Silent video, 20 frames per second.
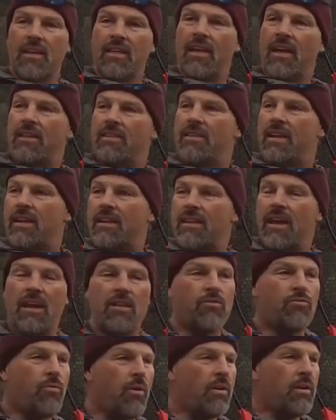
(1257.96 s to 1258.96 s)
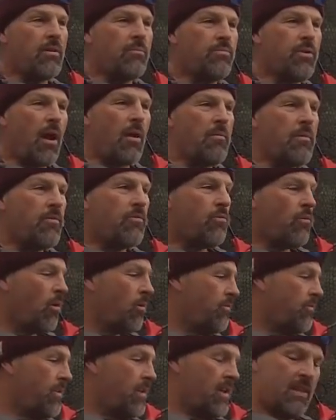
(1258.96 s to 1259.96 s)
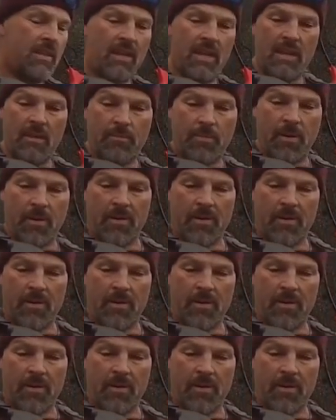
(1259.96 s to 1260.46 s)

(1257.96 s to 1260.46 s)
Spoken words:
that Dick Knight's running probably 4 feet deep,